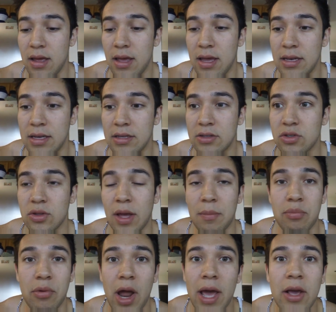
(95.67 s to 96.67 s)
any,
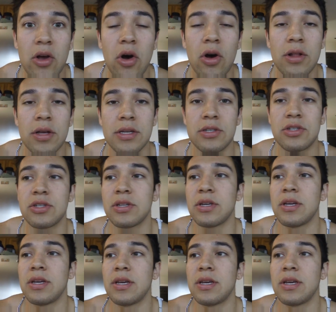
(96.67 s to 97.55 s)
like Bryan College,